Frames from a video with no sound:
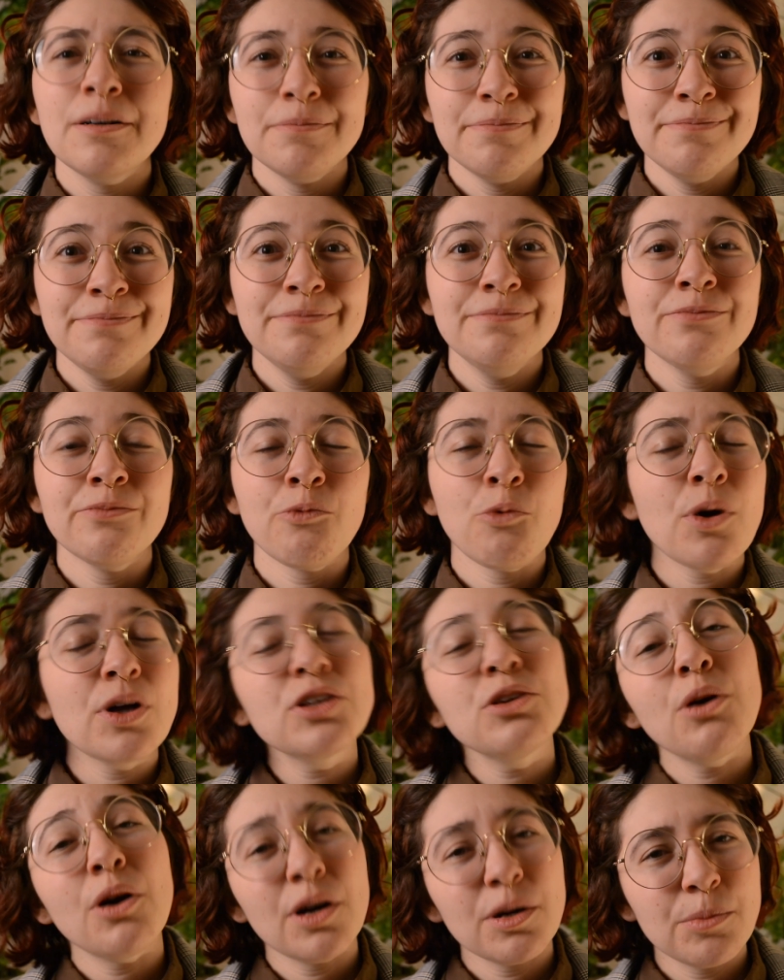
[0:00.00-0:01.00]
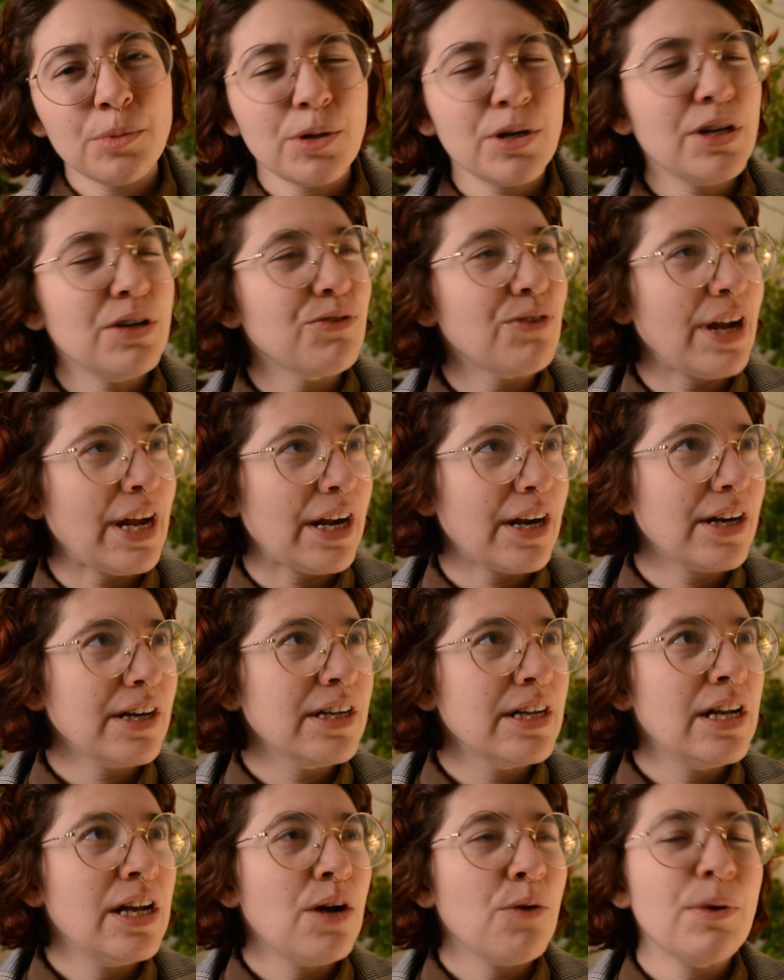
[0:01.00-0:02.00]
Well, you are pretty rare.
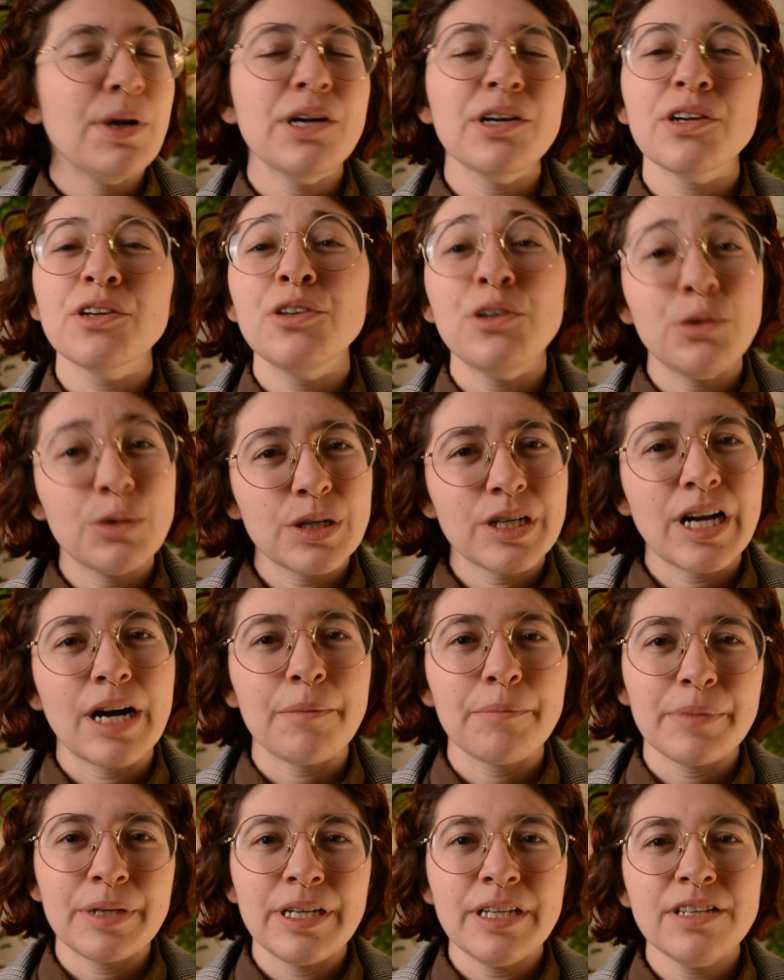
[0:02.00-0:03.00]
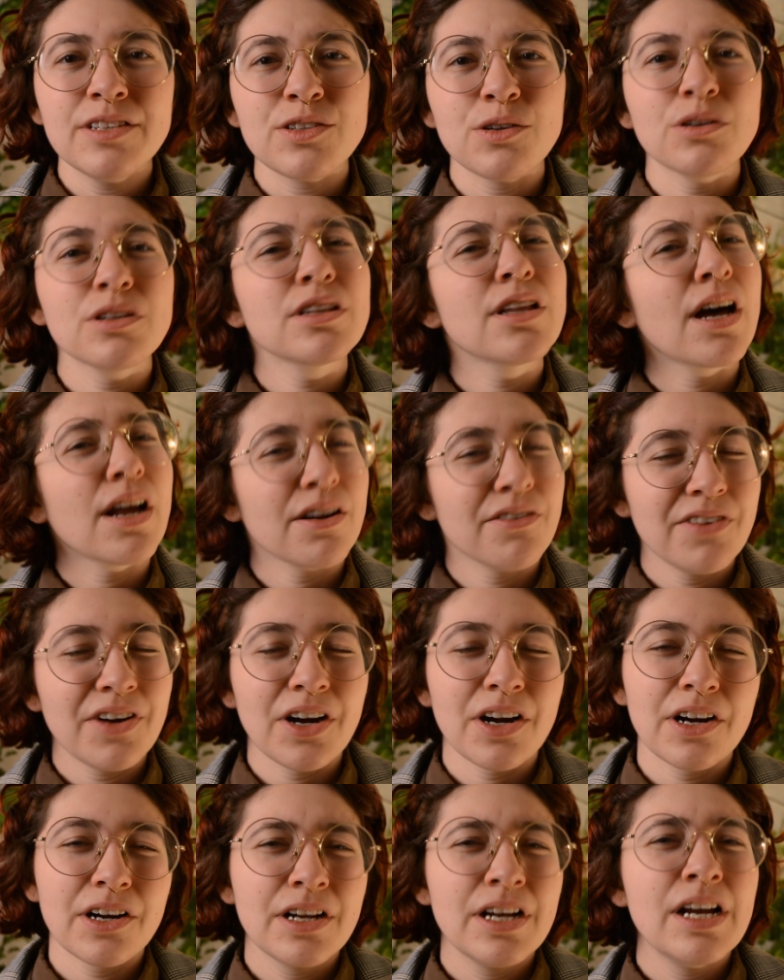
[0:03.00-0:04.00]
We are a newer company, so a lot of
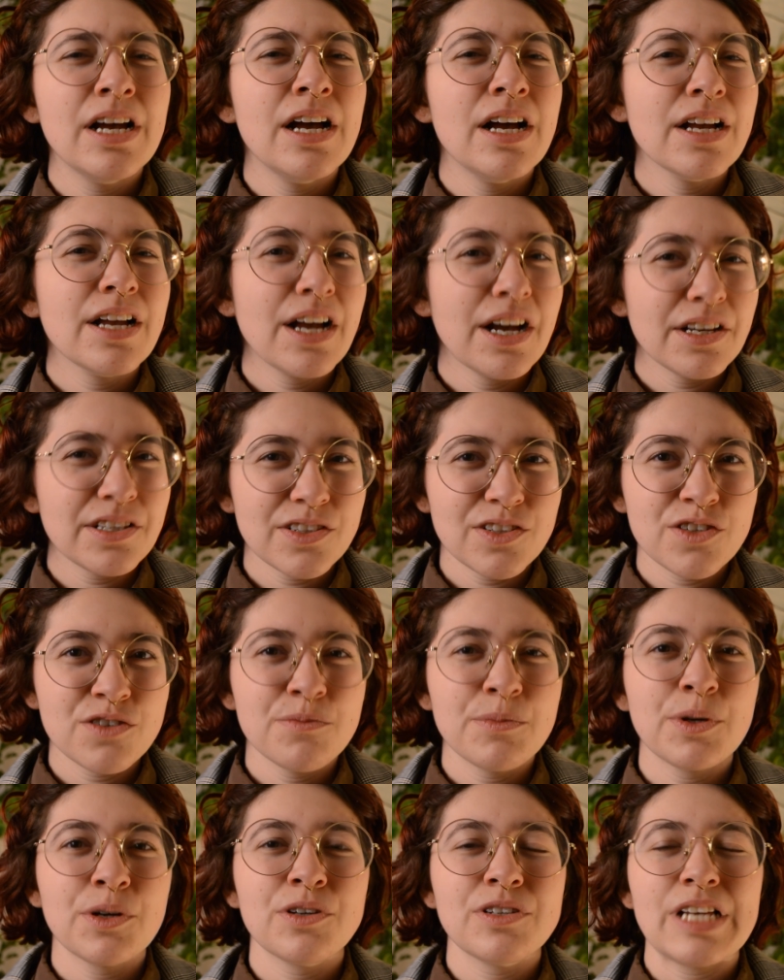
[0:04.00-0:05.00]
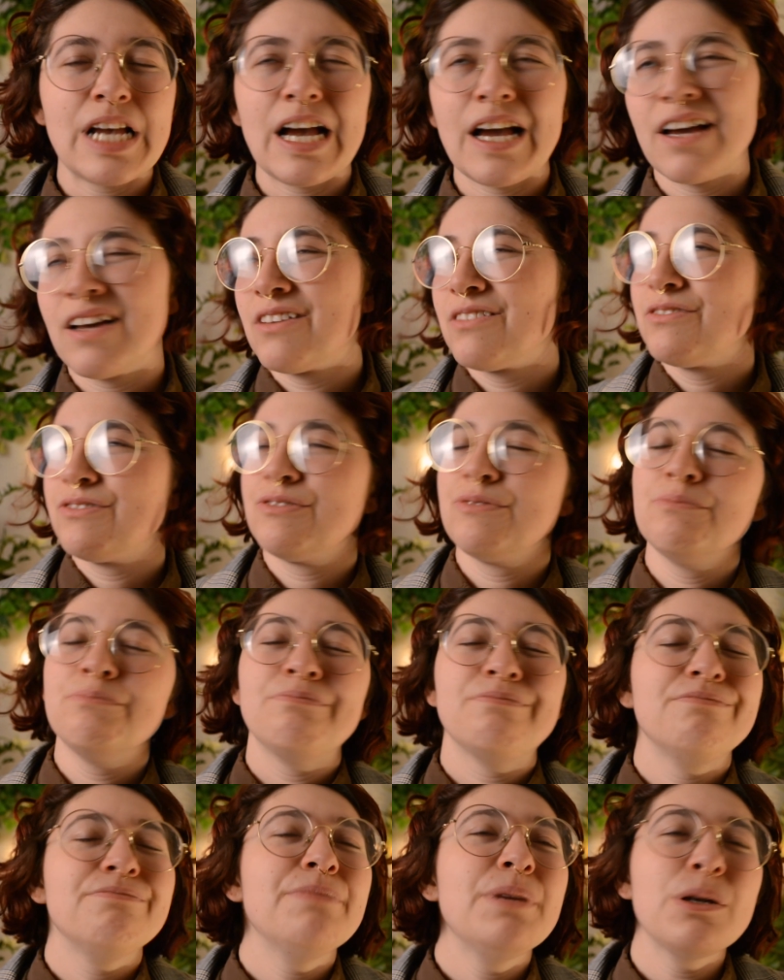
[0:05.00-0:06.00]
our customers have
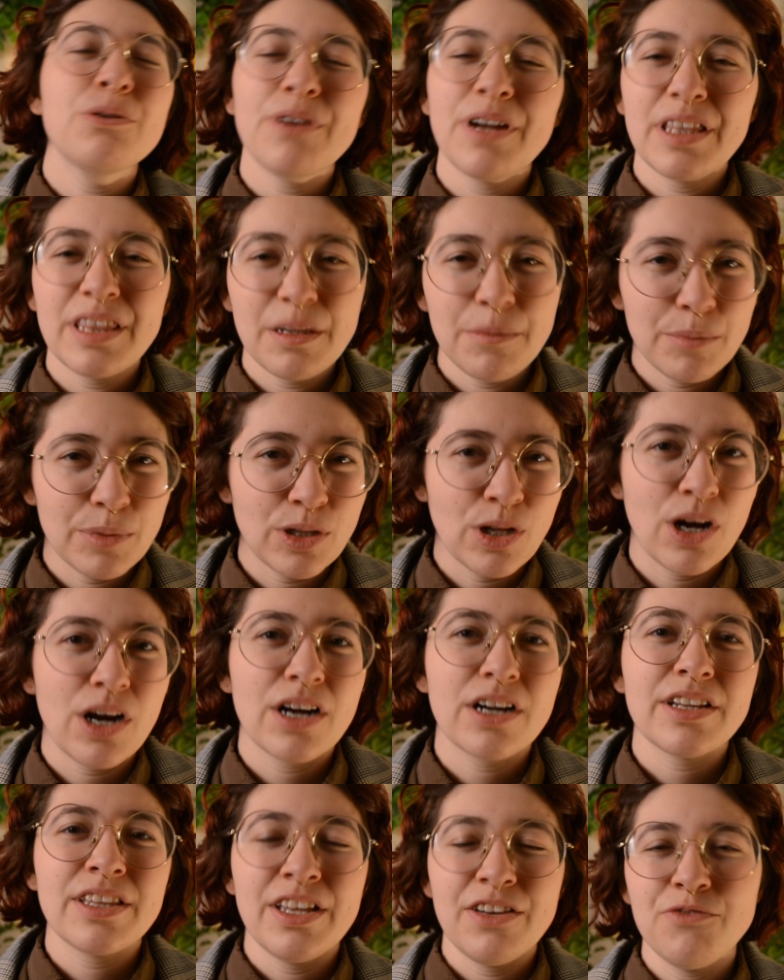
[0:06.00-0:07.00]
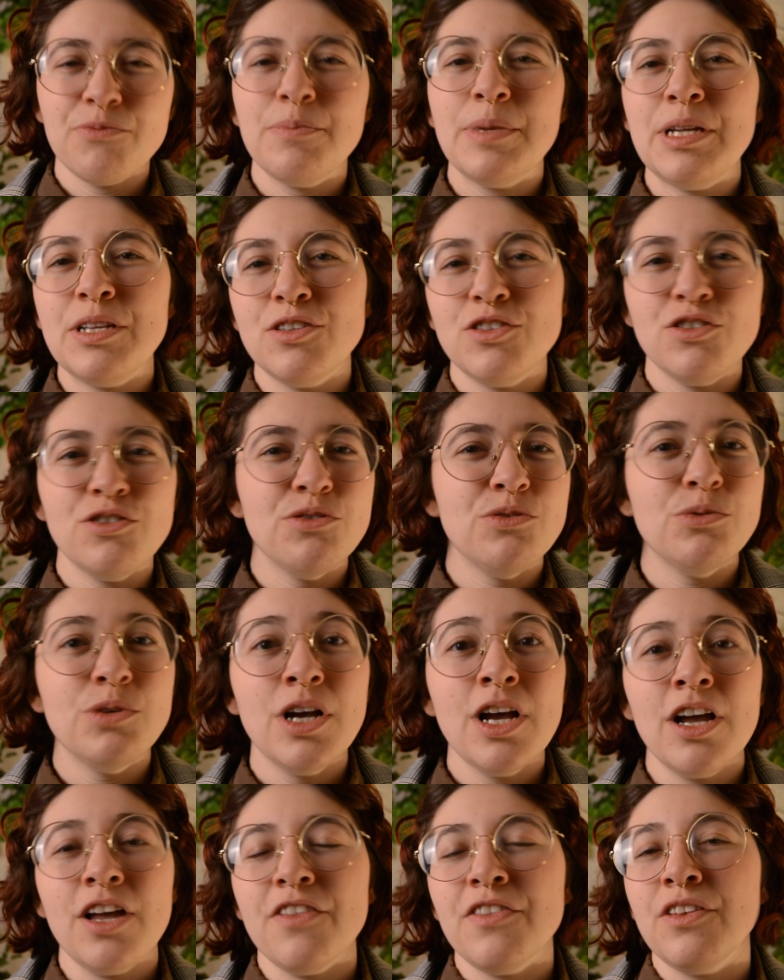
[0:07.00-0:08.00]
been around the block. They've been to
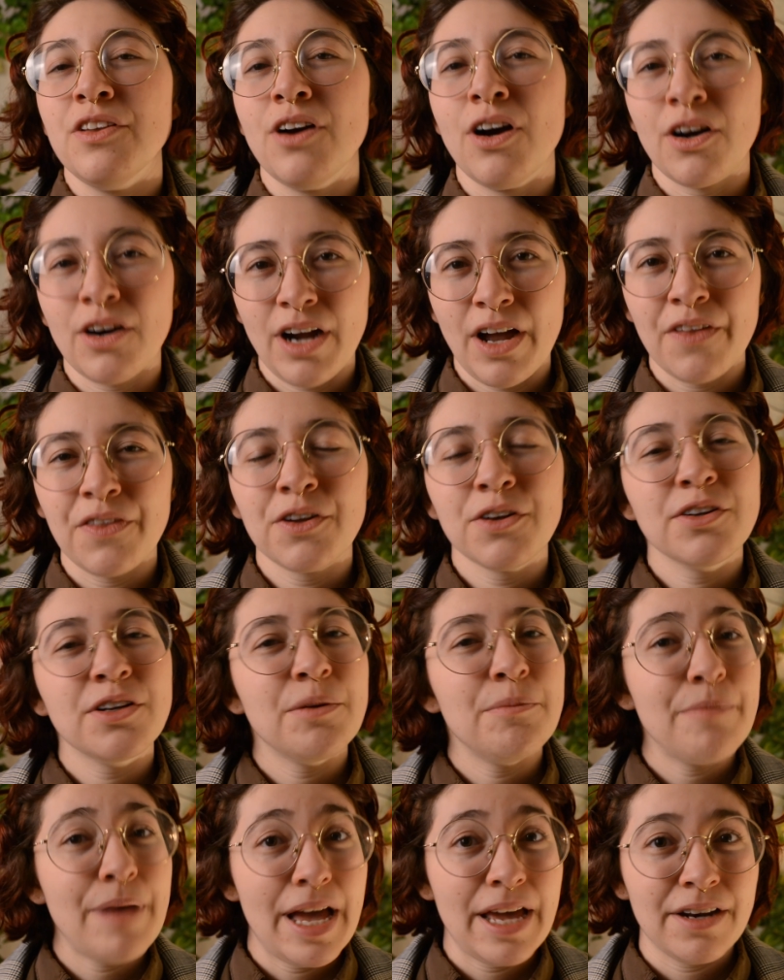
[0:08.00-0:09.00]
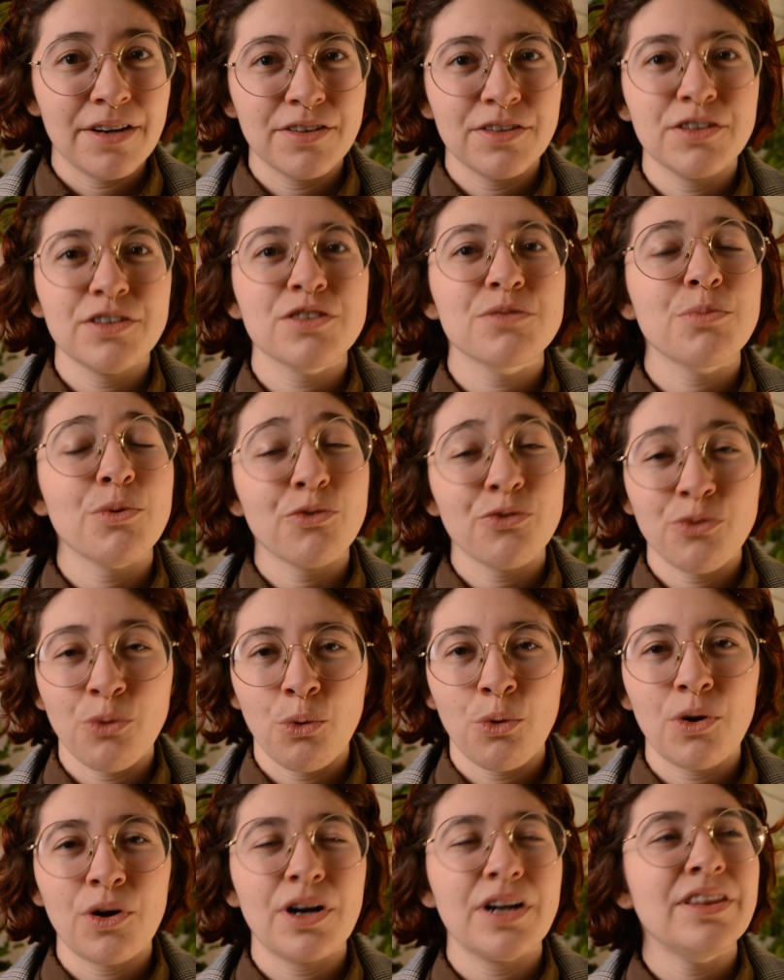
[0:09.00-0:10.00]
our other competitors
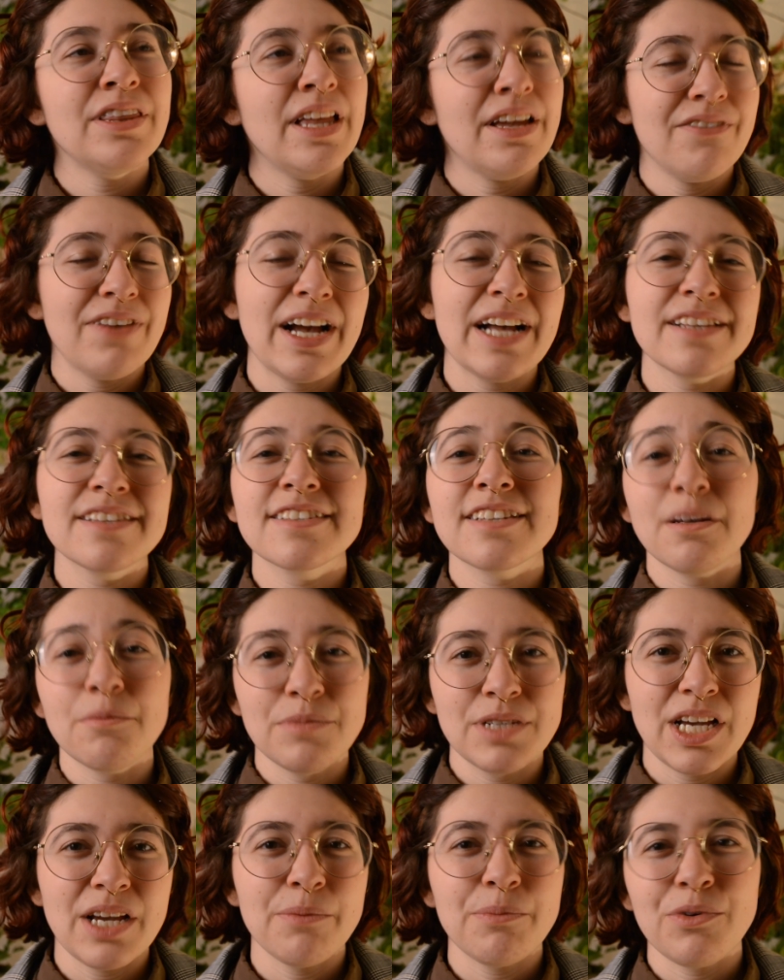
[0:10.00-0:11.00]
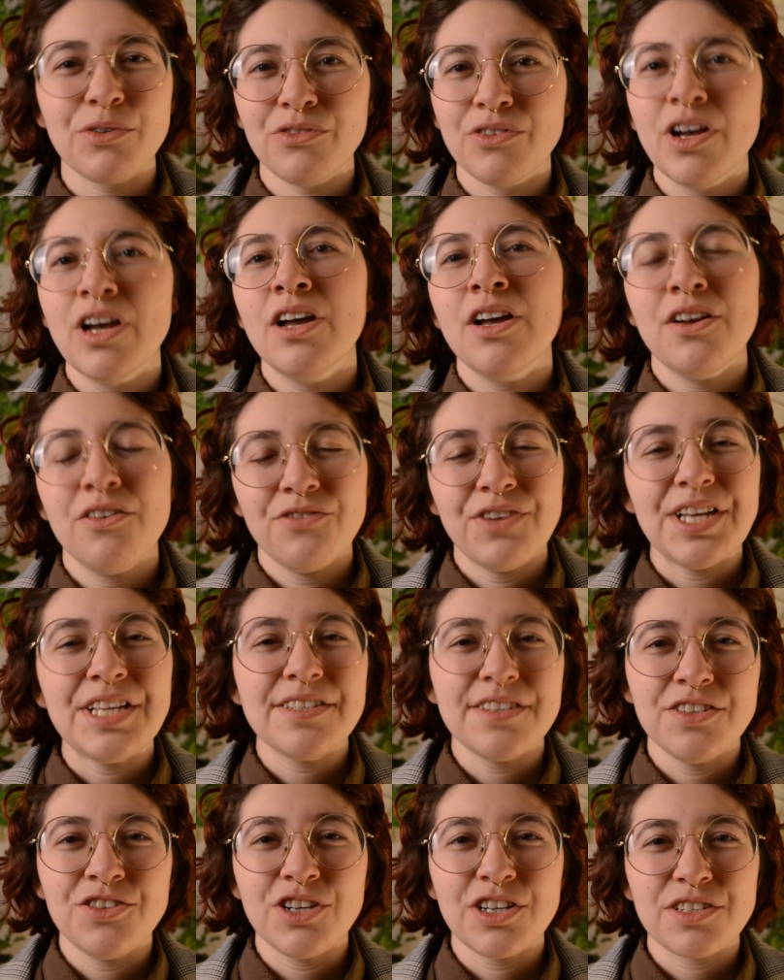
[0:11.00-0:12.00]
before, and they've had some type of
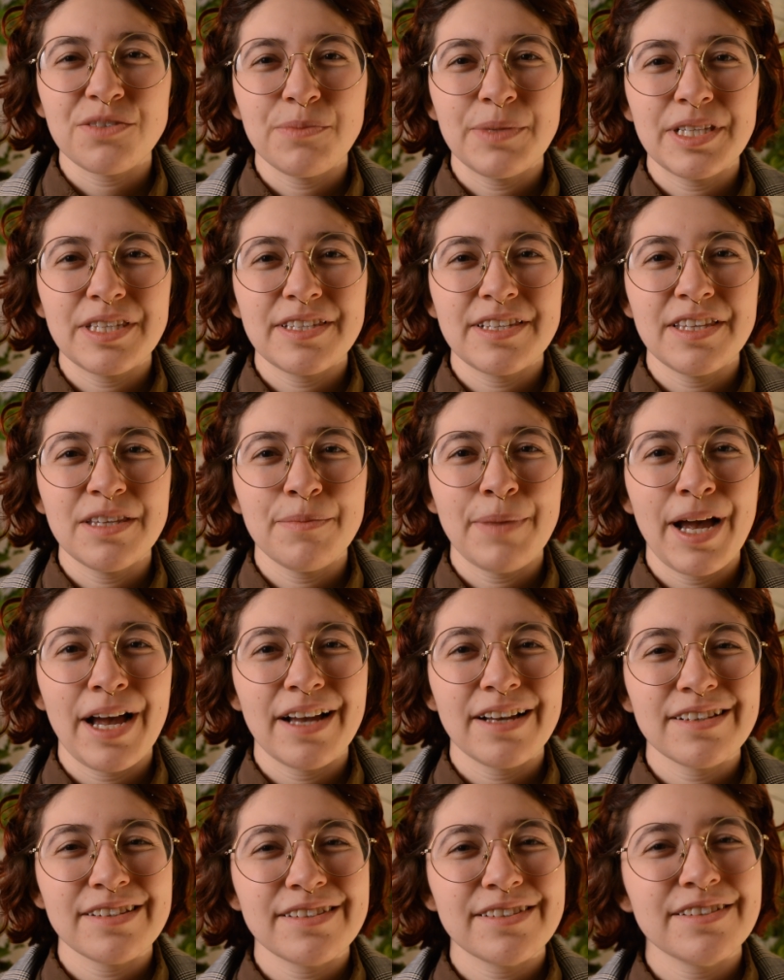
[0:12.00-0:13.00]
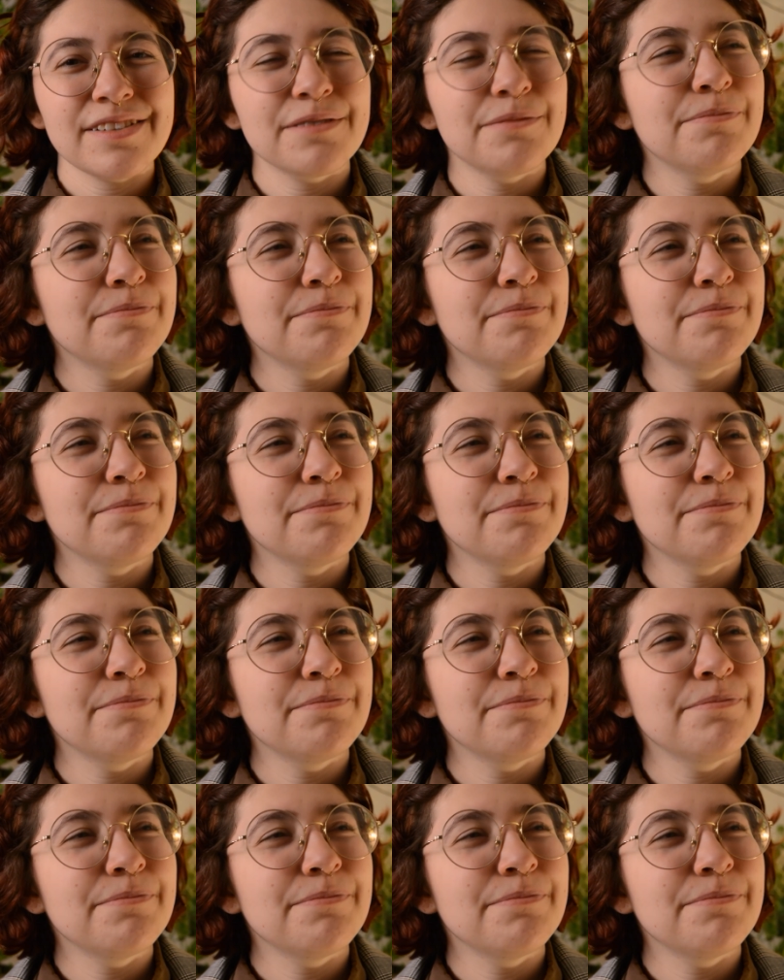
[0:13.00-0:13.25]
face adjustments in the past.